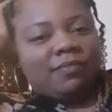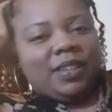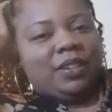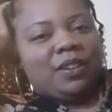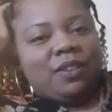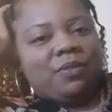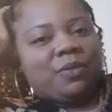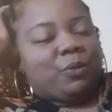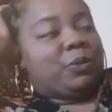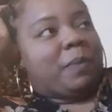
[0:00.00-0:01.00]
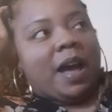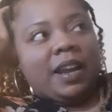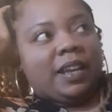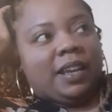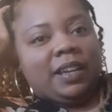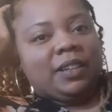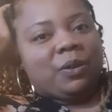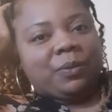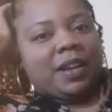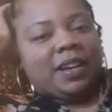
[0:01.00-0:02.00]
no spotting,
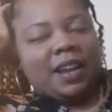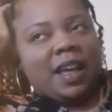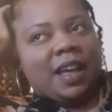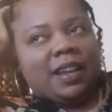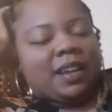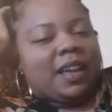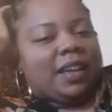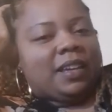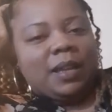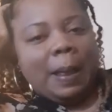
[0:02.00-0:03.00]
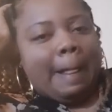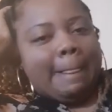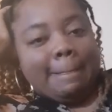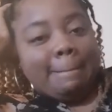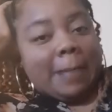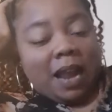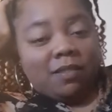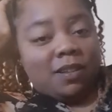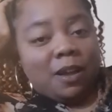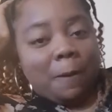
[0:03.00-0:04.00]
no none of that. Like, I
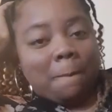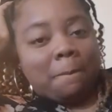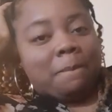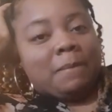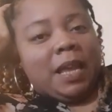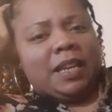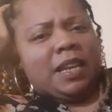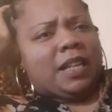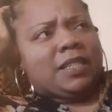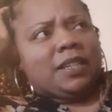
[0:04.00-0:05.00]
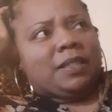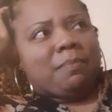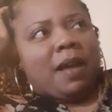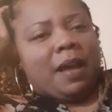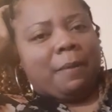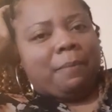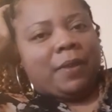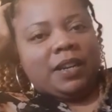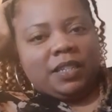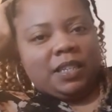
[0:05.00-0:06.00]
don't know. And then I took my
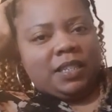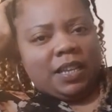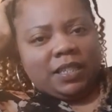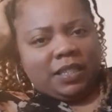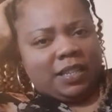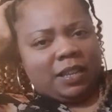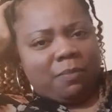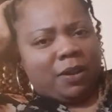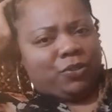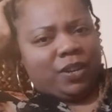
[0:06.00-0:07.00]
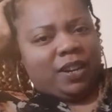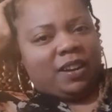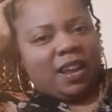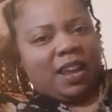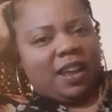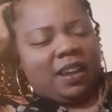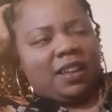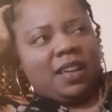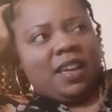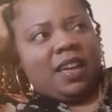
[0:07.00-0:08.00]
pregnancy test to test out my trigger, and
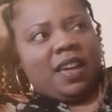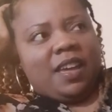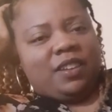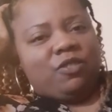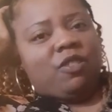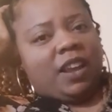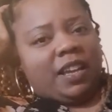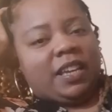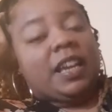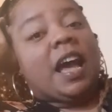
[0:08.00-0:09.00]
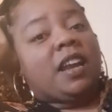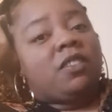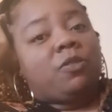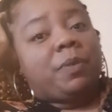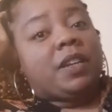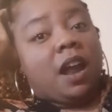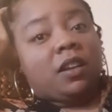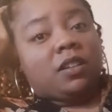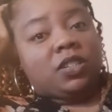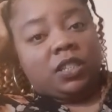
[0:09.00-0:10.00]
like, it got a little bit
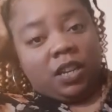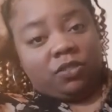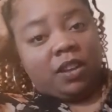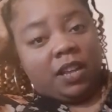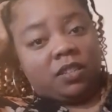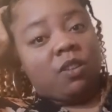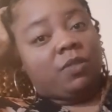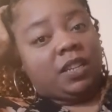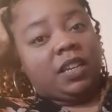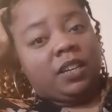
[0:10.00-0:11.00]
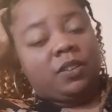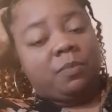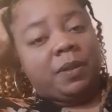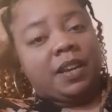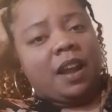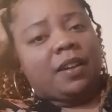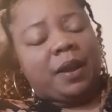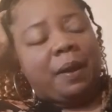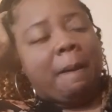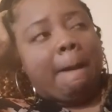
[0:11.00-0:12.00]
darker. Just to let you guys know, it did get a little bit darker,